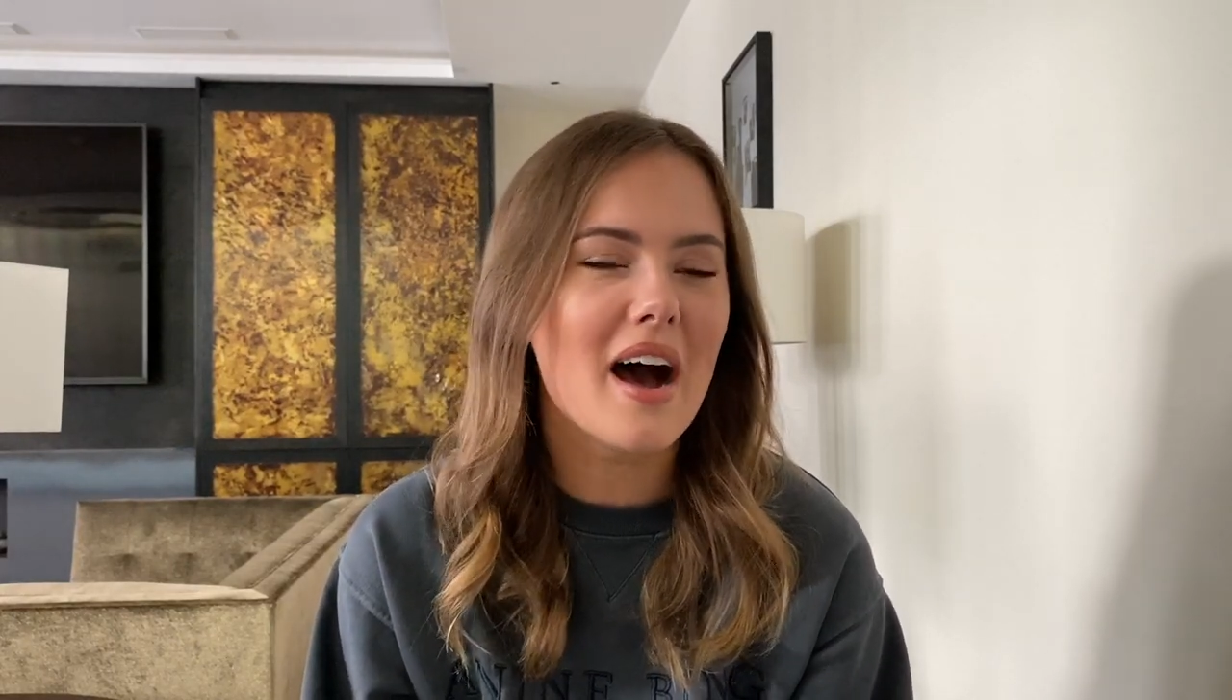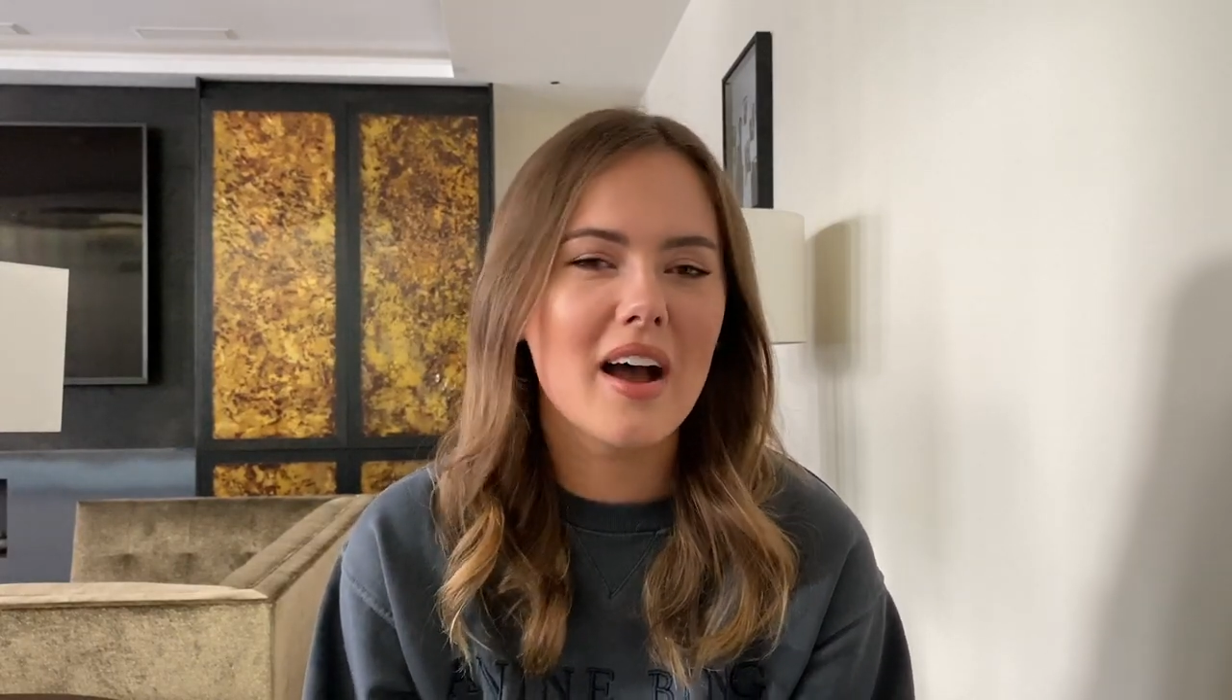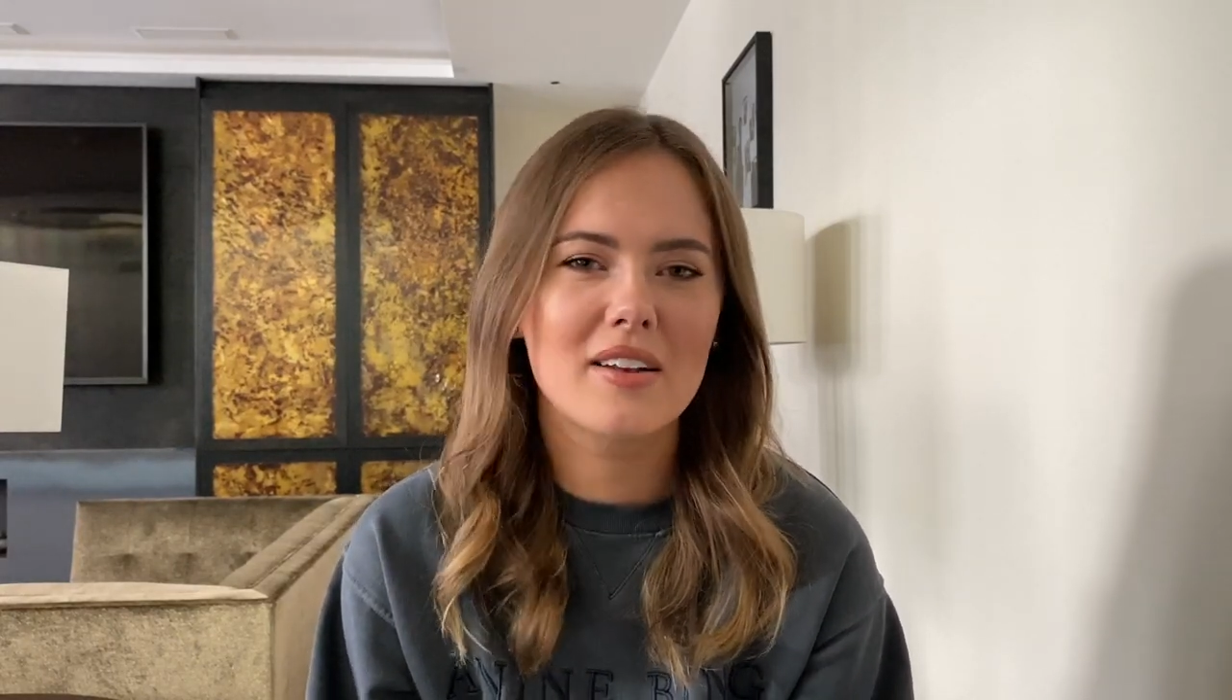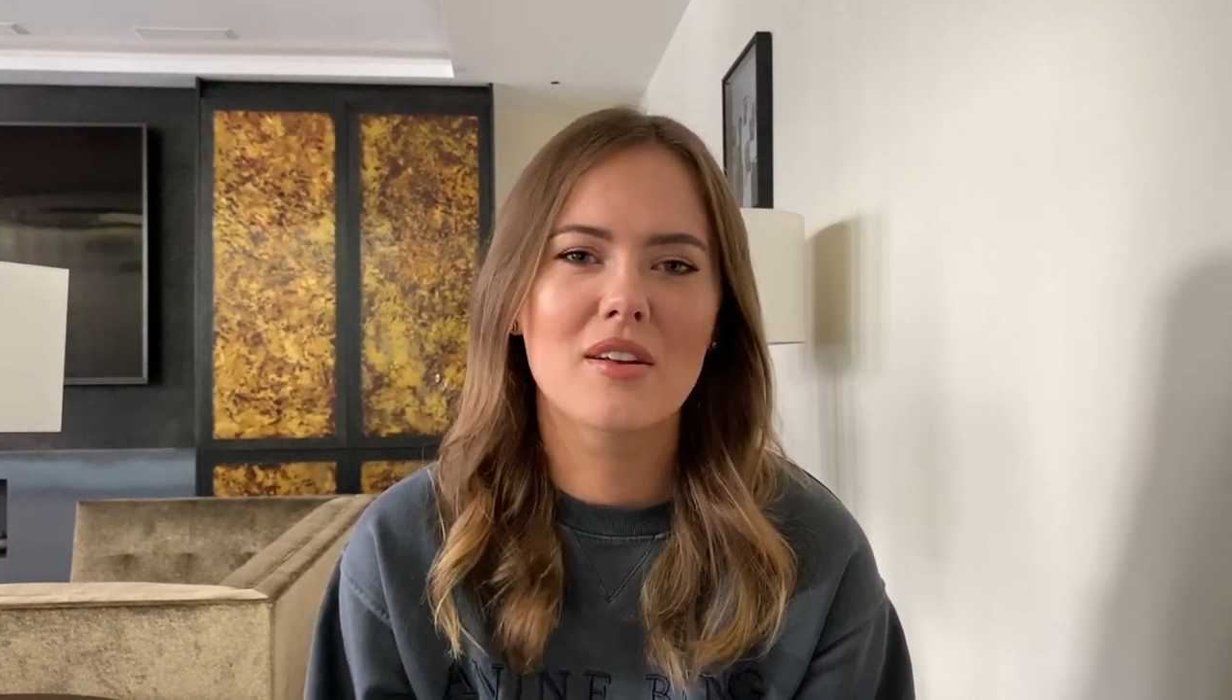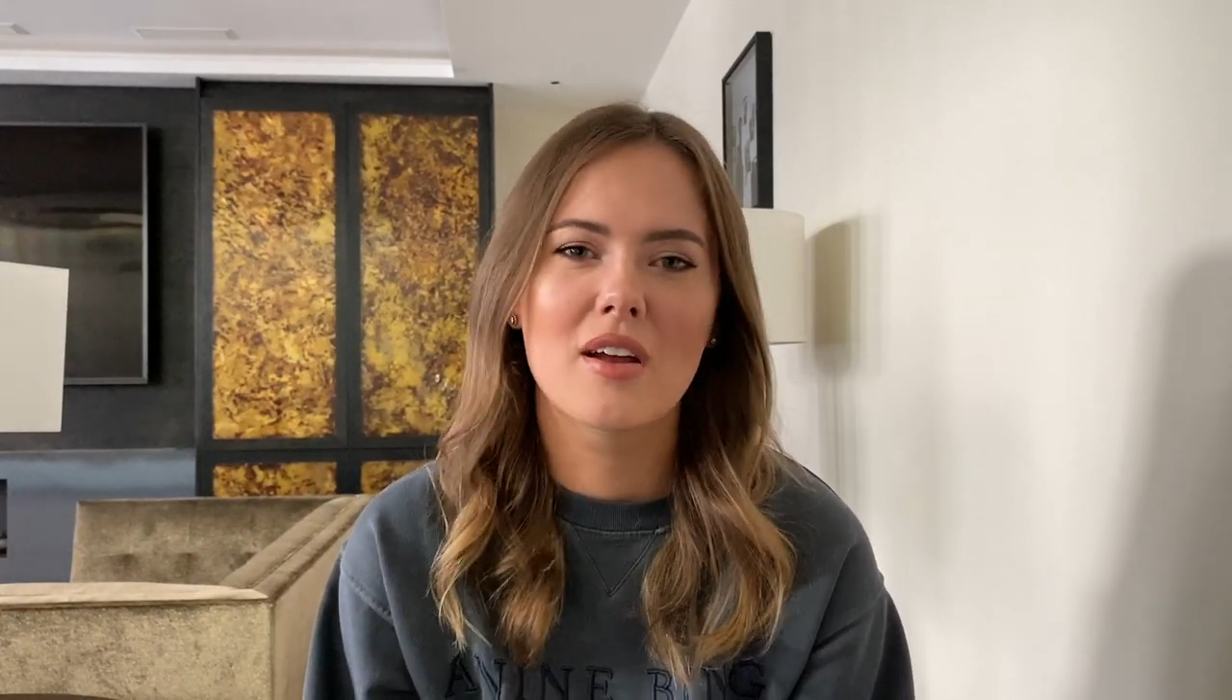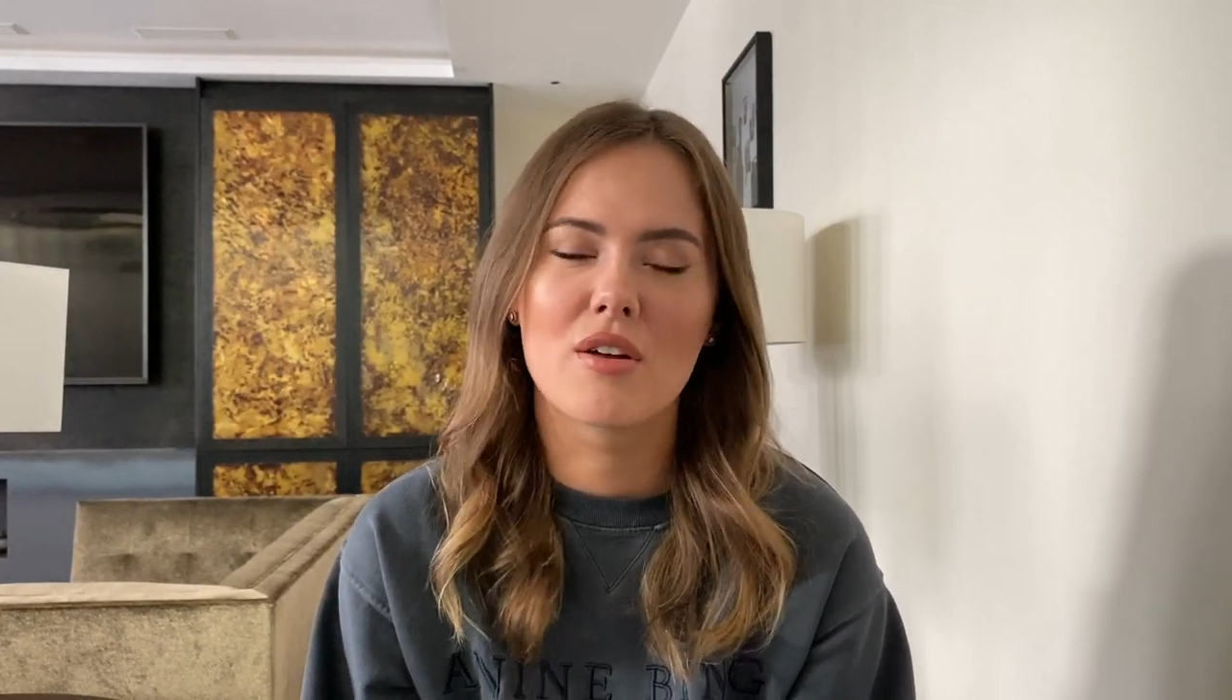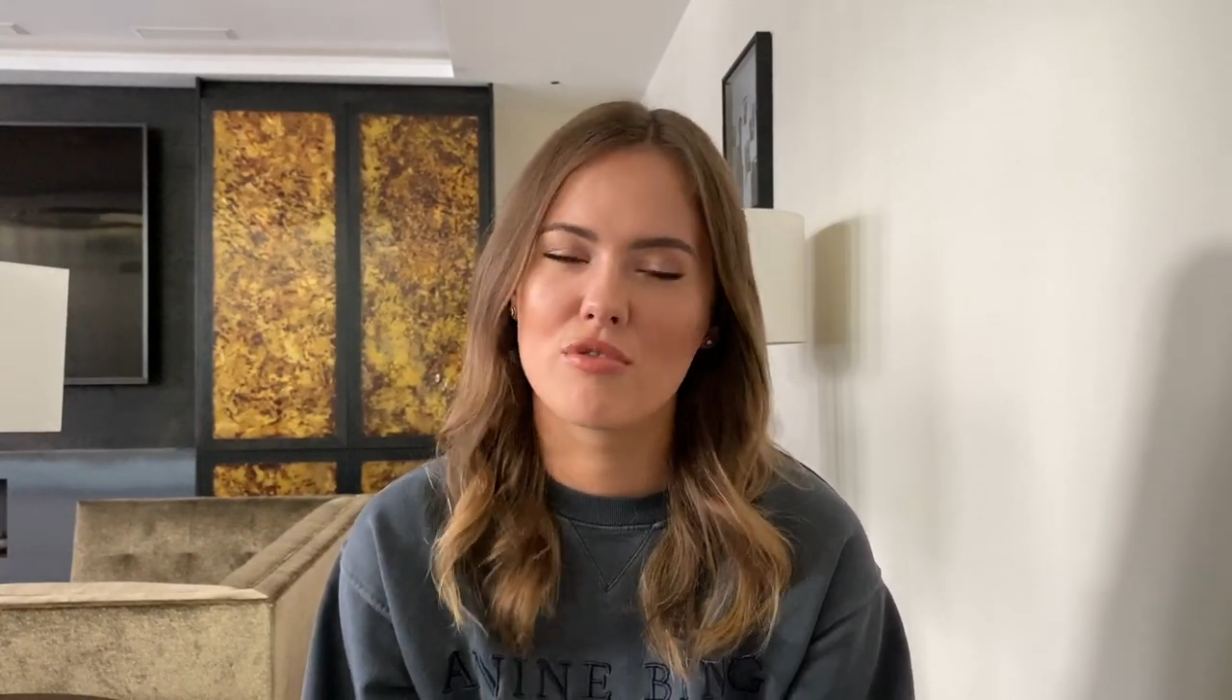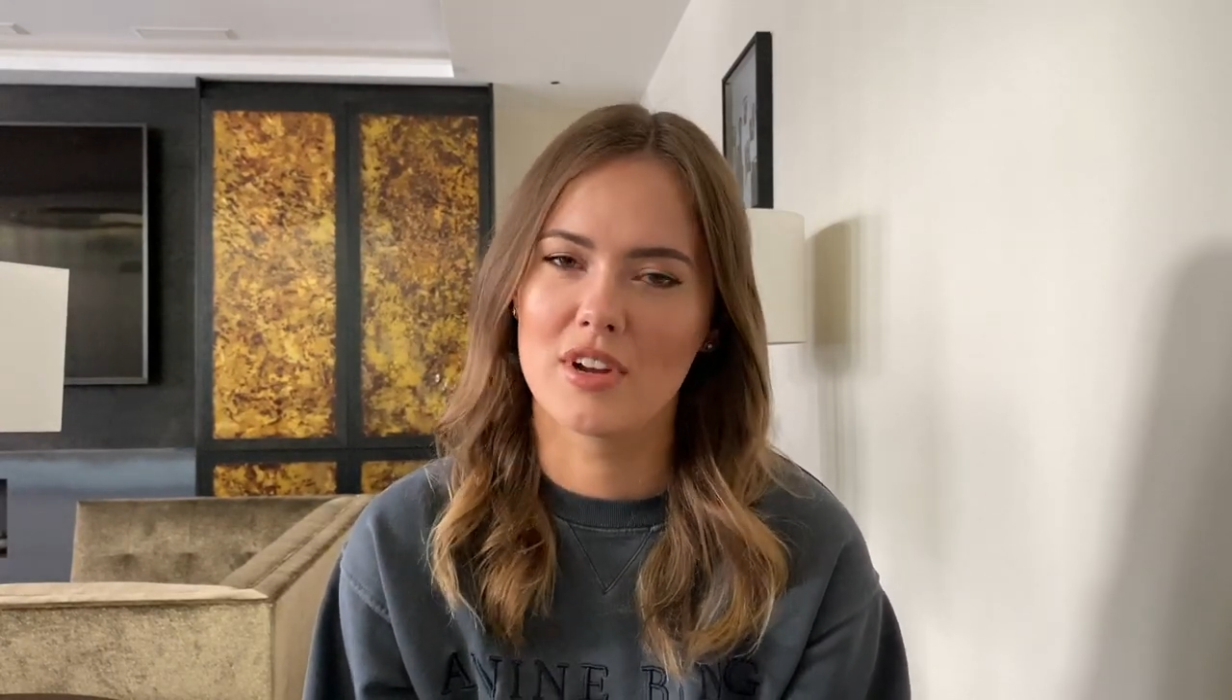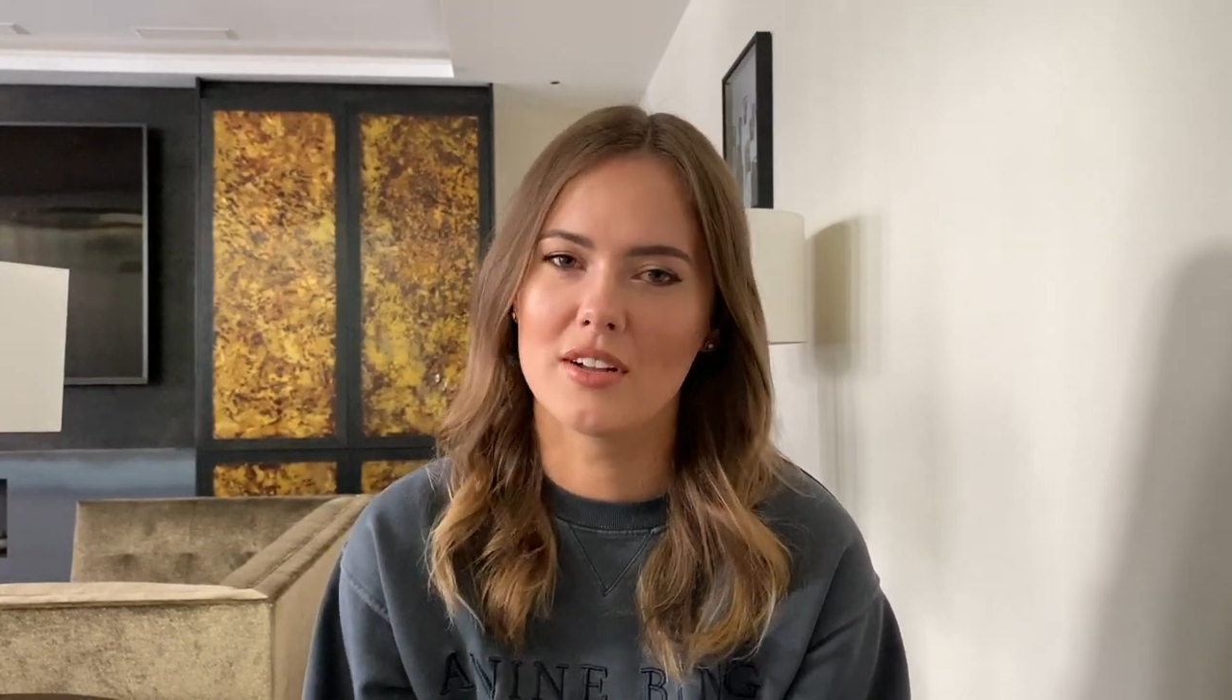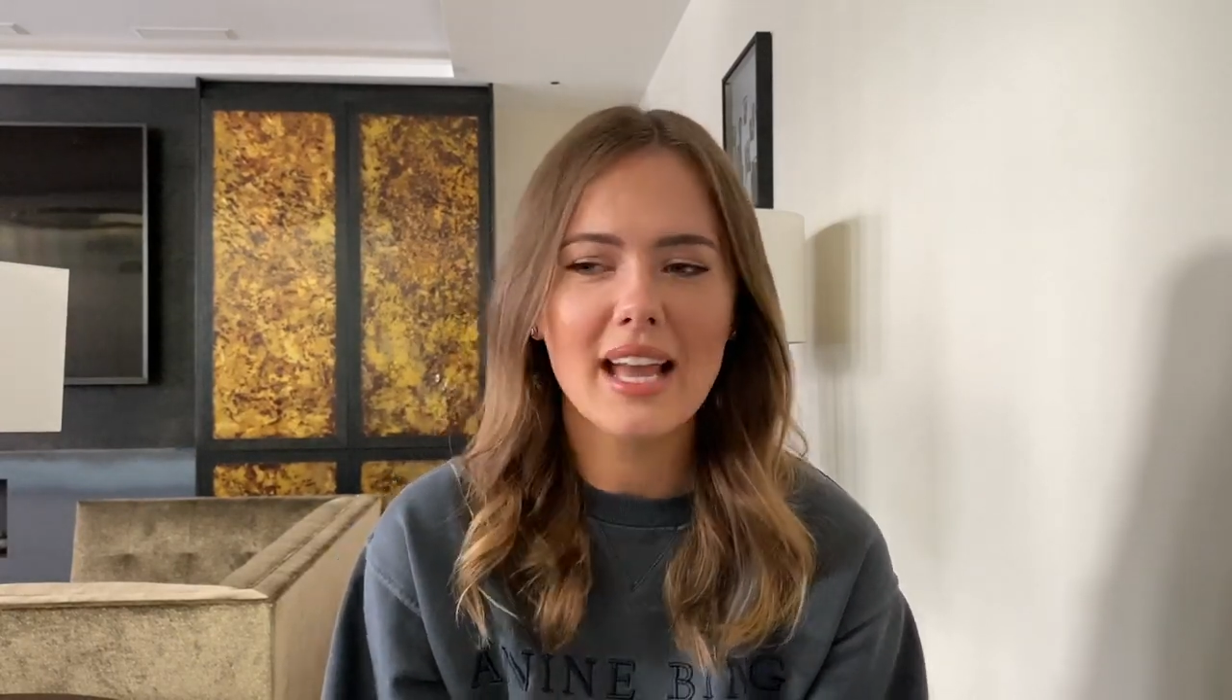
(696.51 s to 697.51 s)

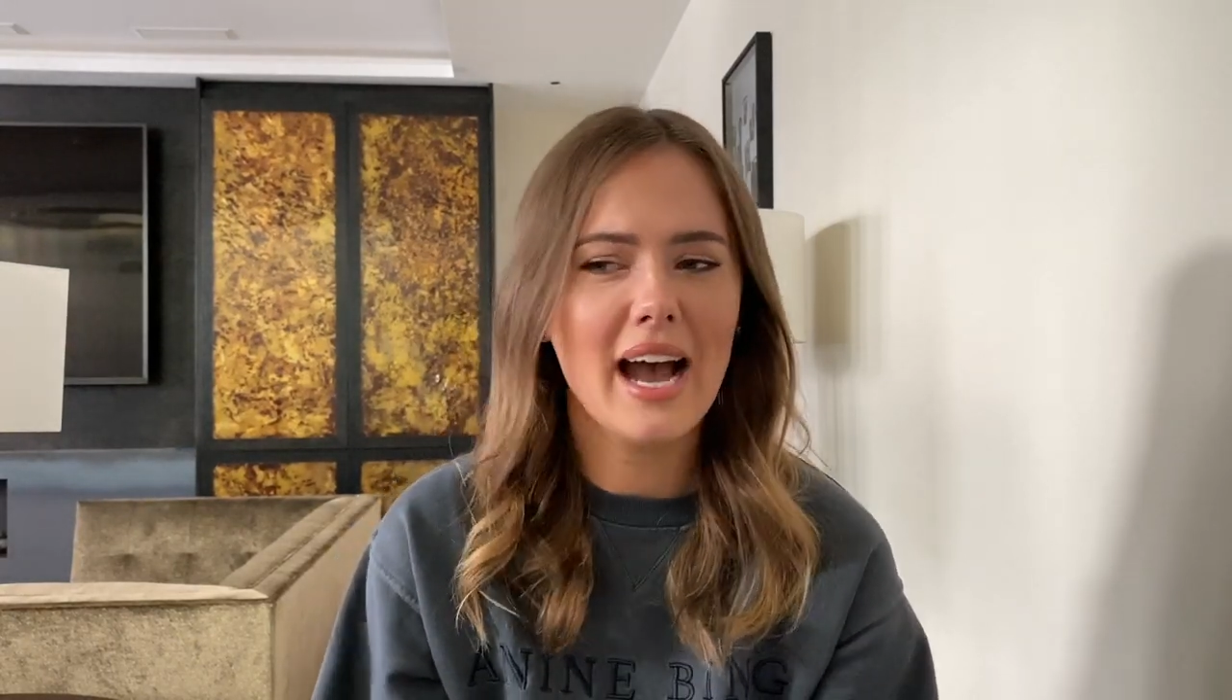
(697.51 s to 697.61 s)
unreal.